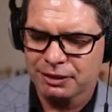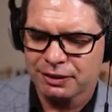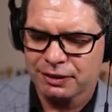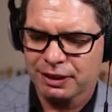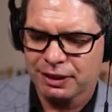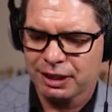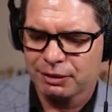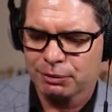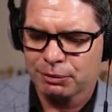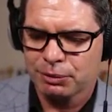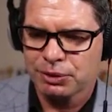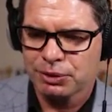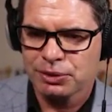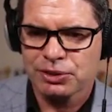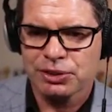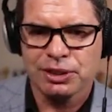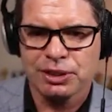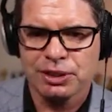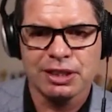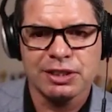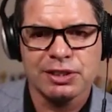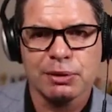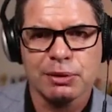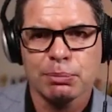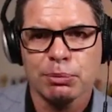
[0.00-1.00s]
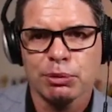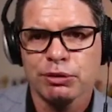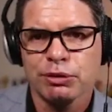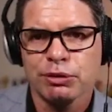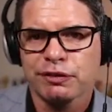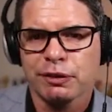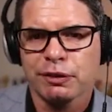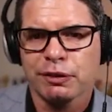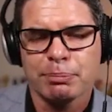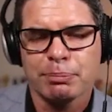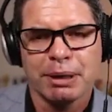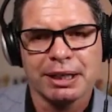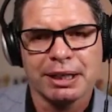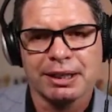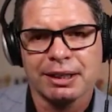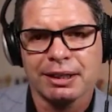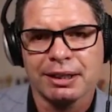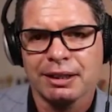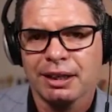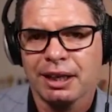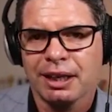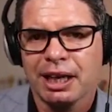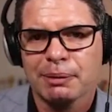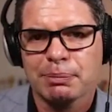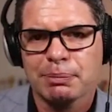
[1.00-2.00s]
and that it was, you need to move from making
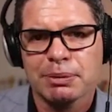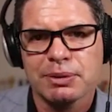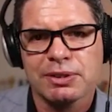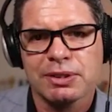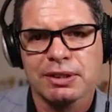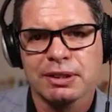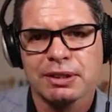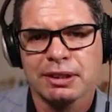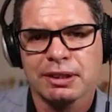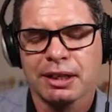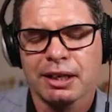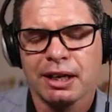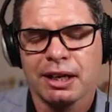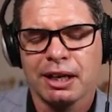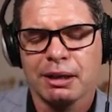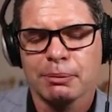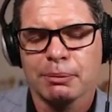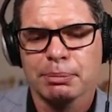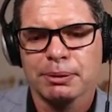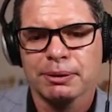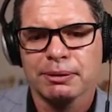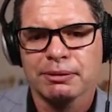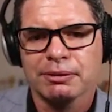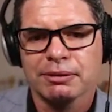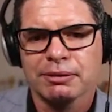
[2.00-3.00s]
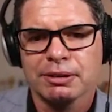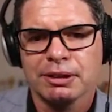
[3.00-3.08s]
it happen to let it happen.